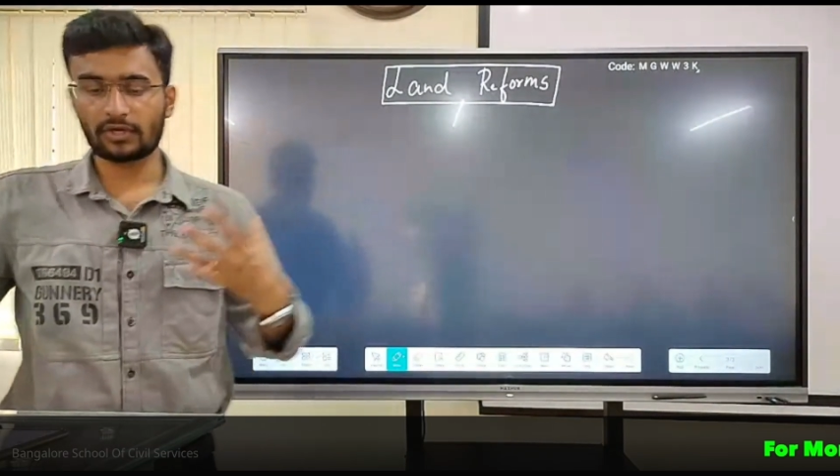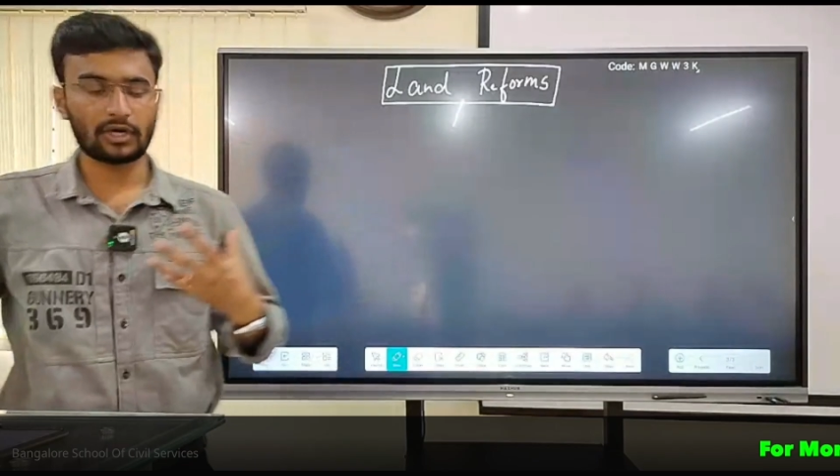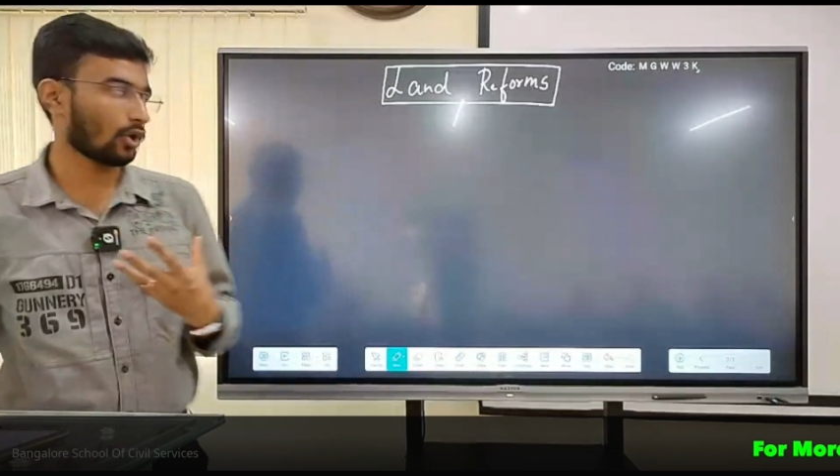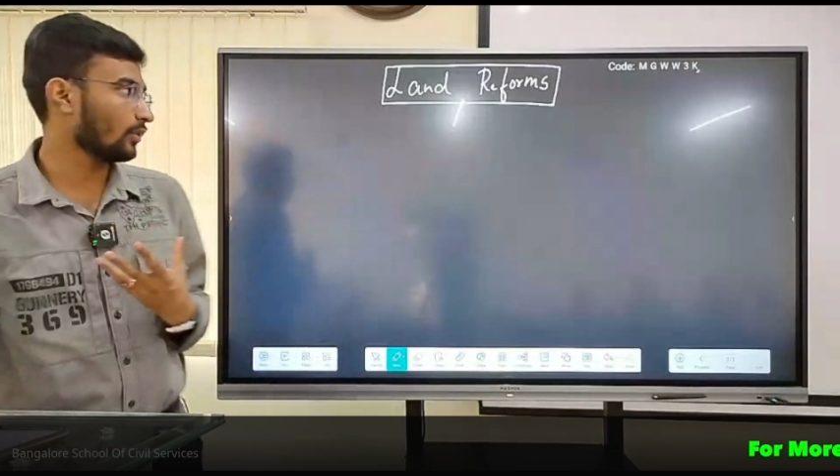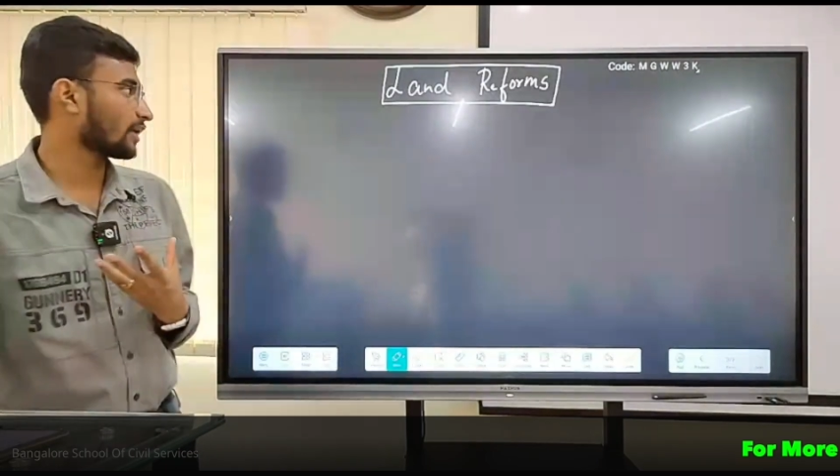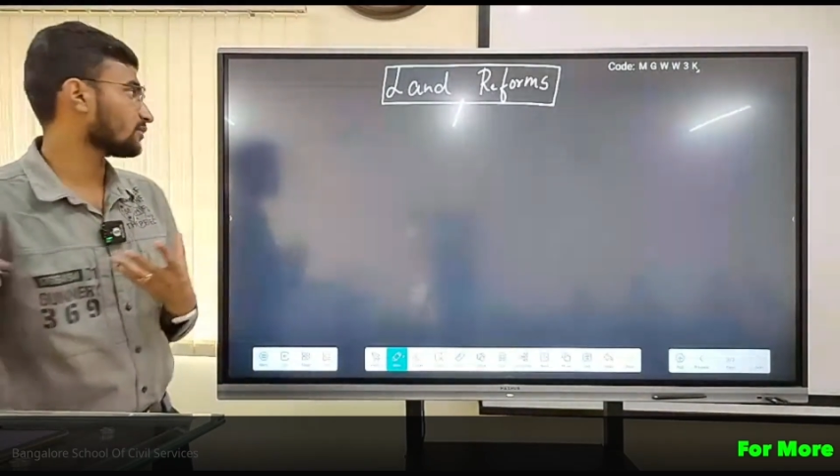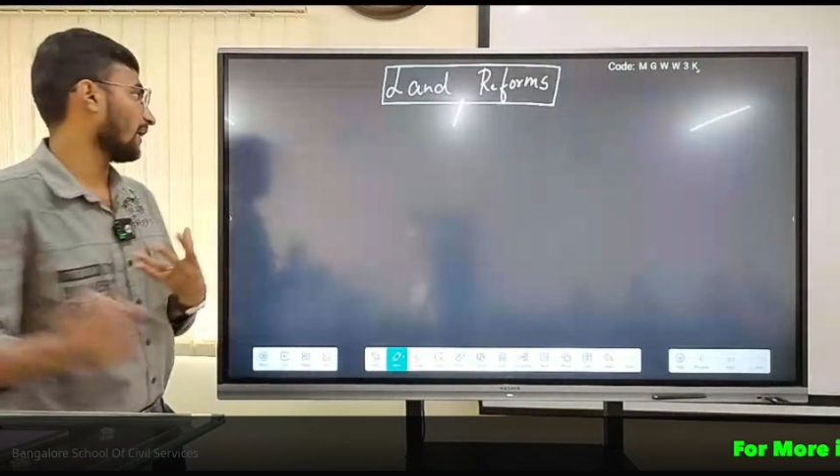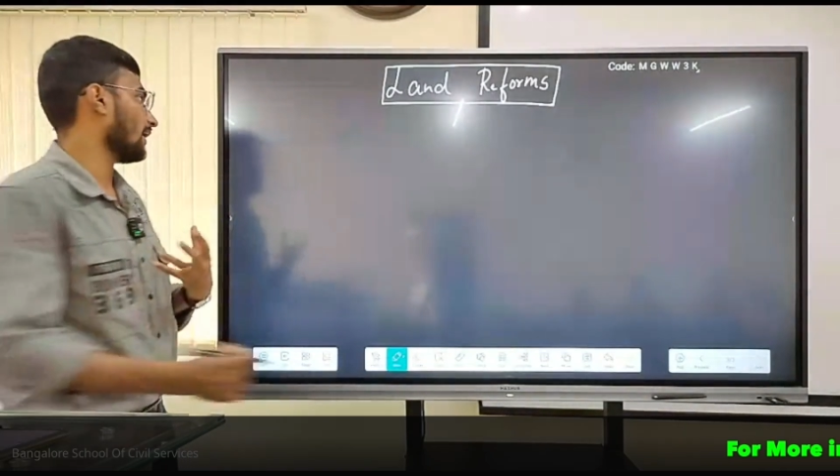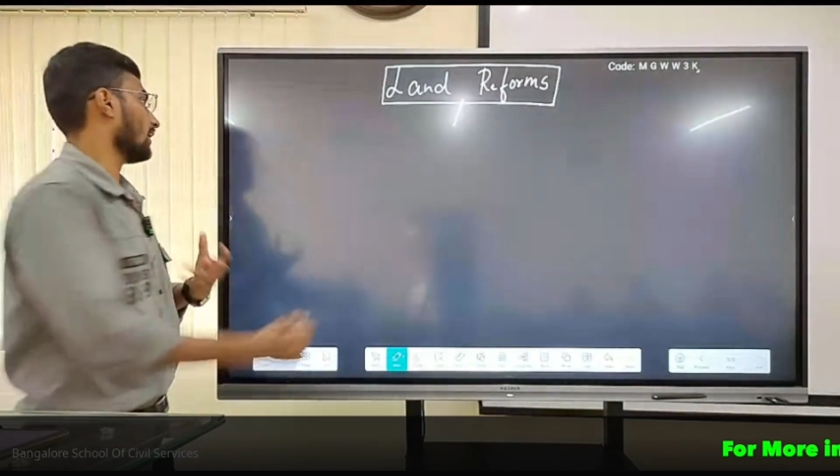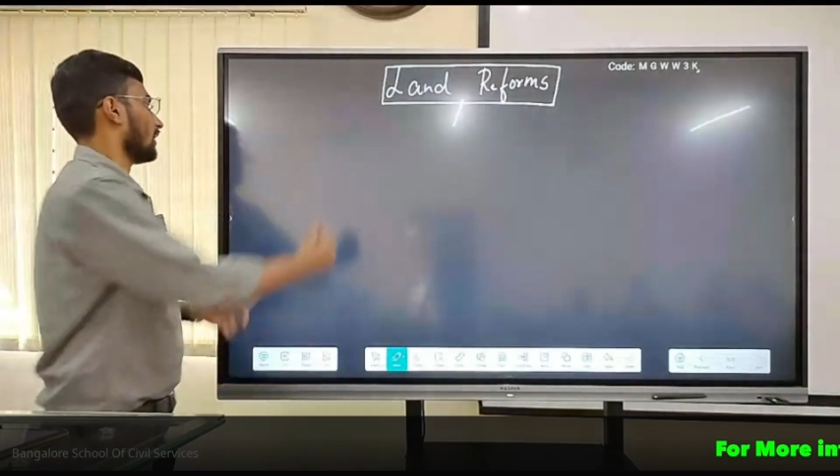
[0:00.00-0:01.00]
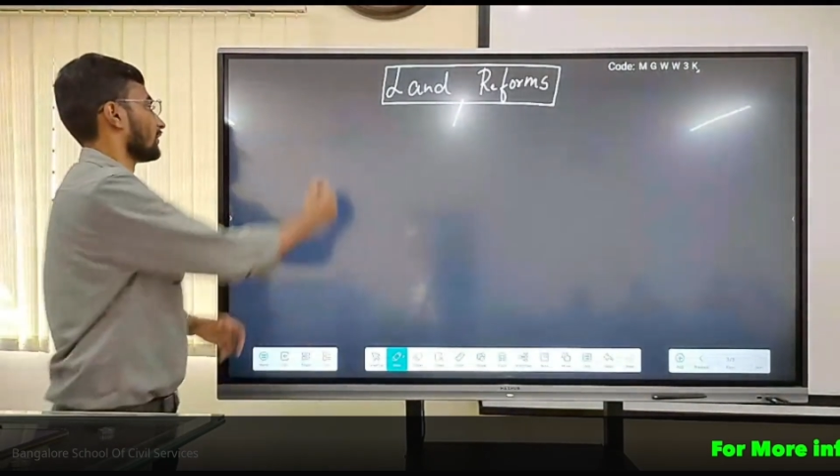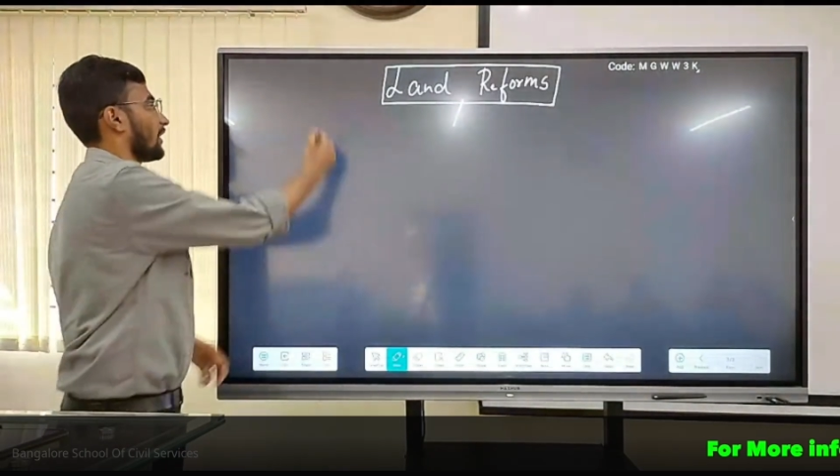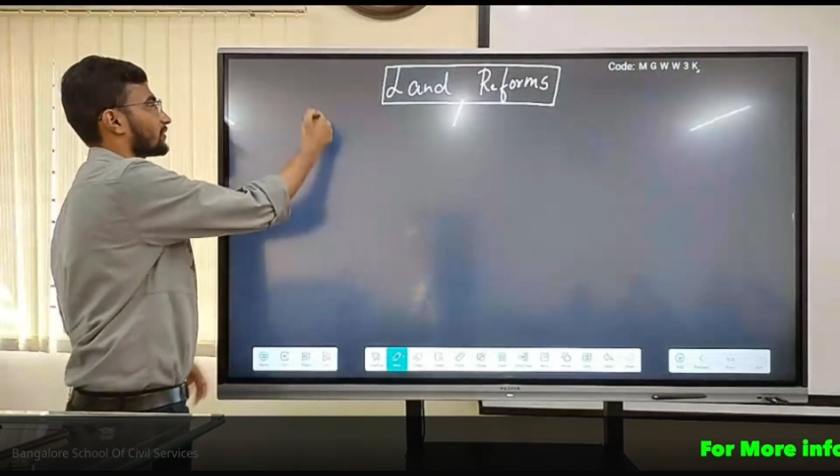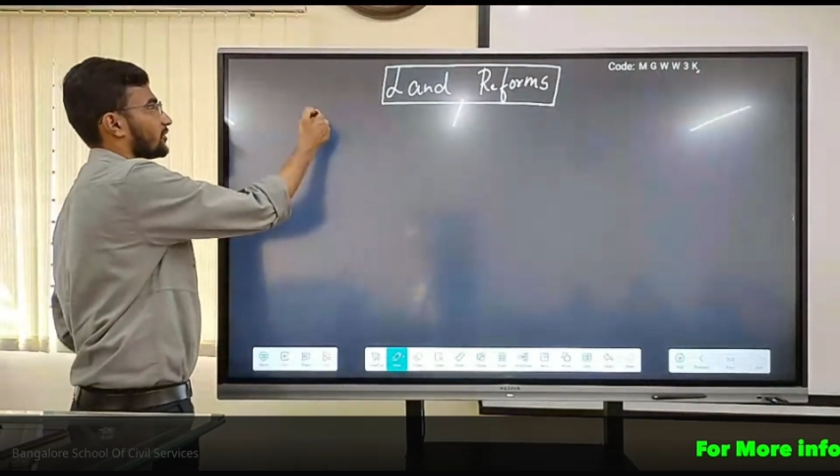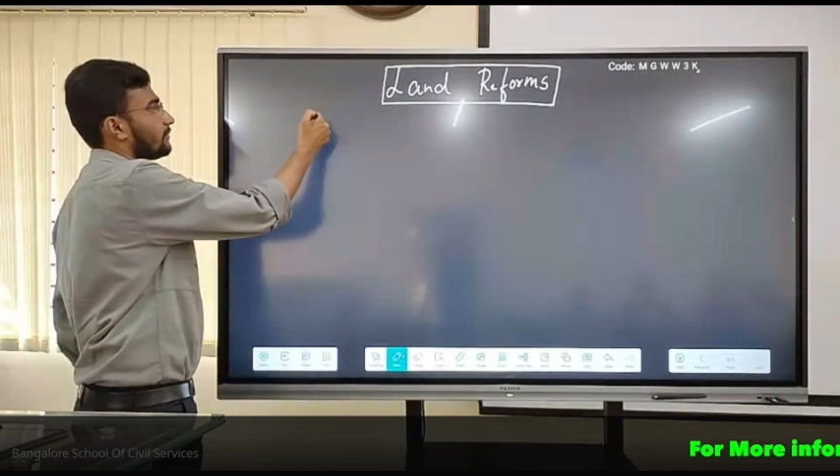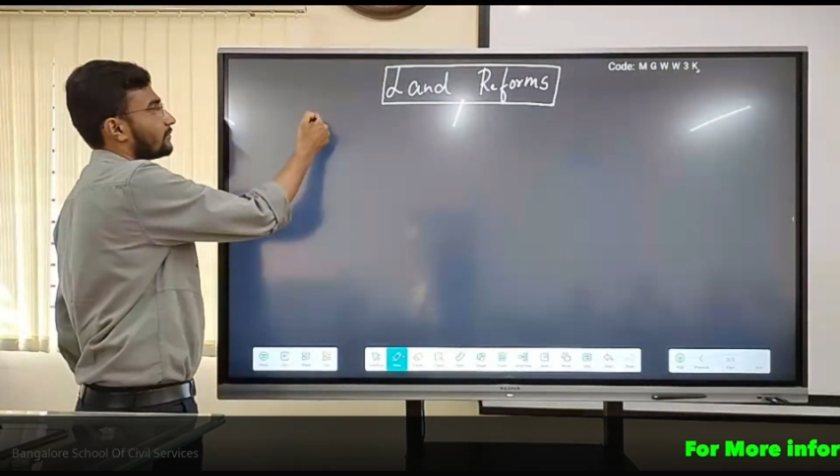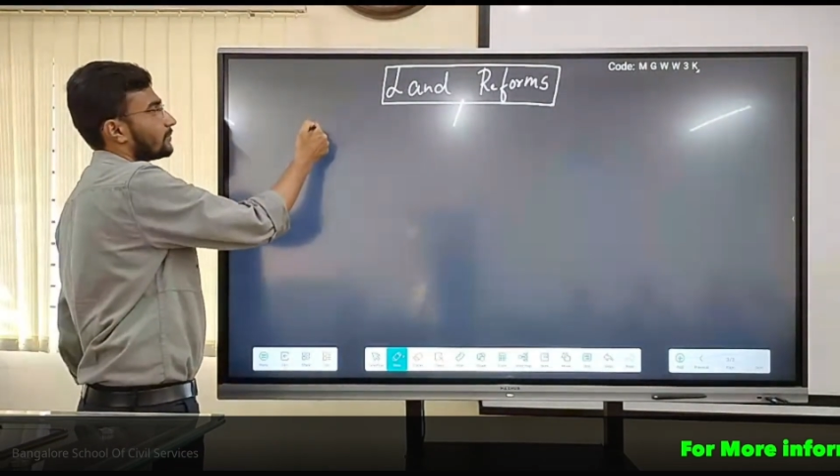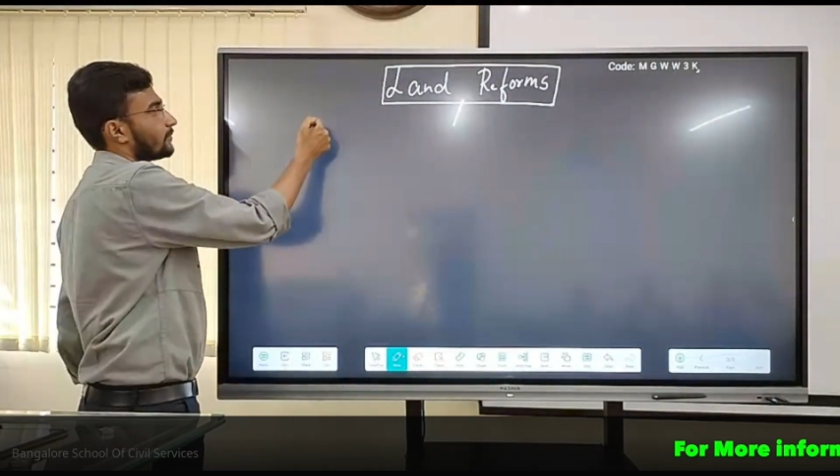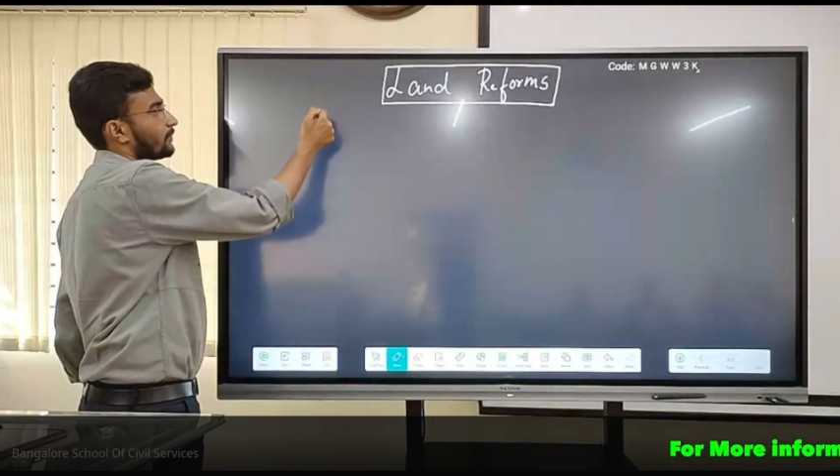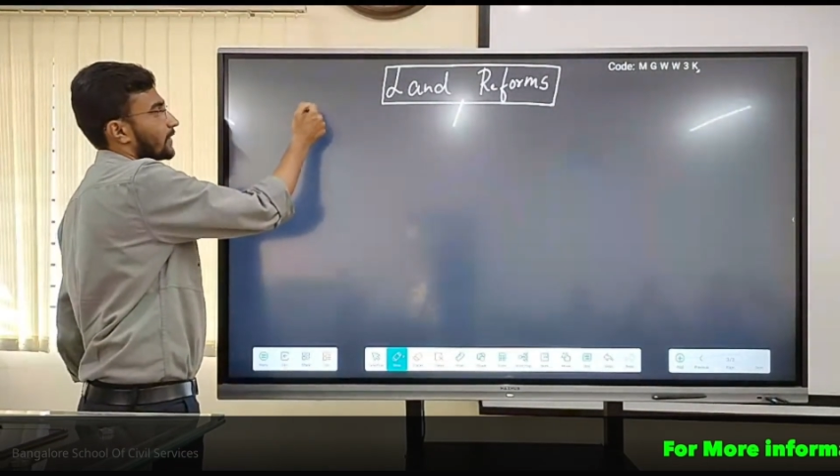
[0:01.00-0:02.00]
and always my introduction.
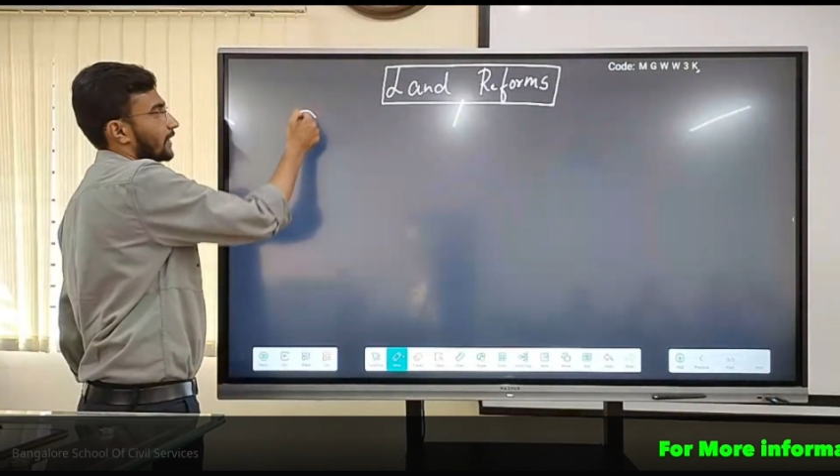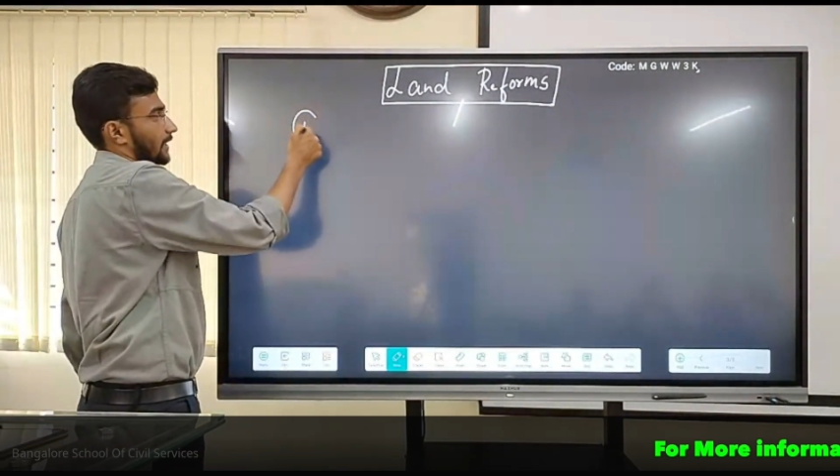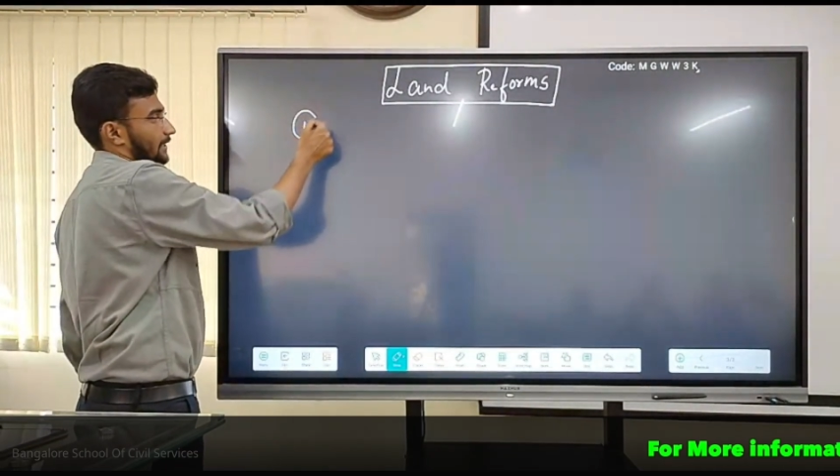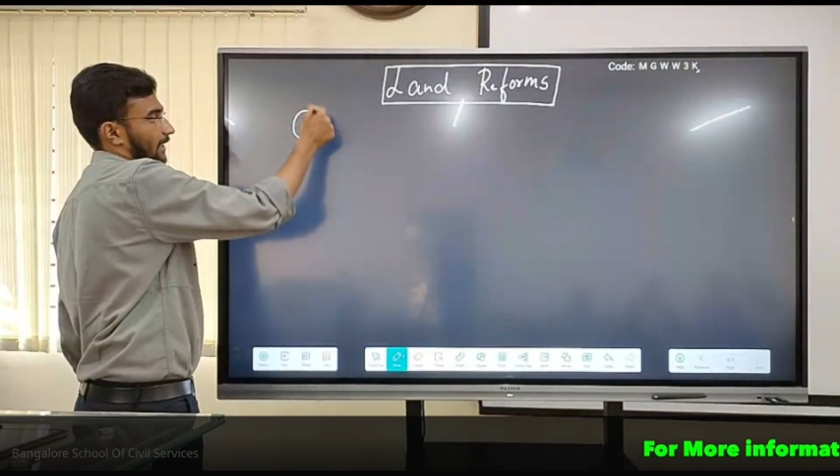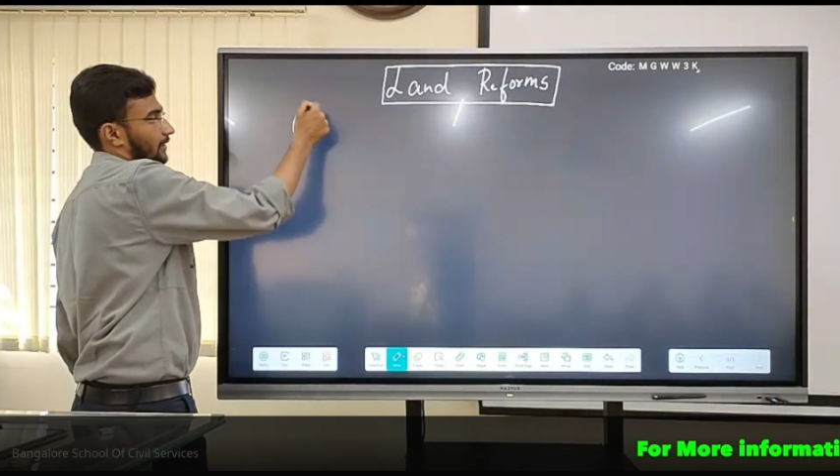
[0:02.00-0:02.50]
Correct?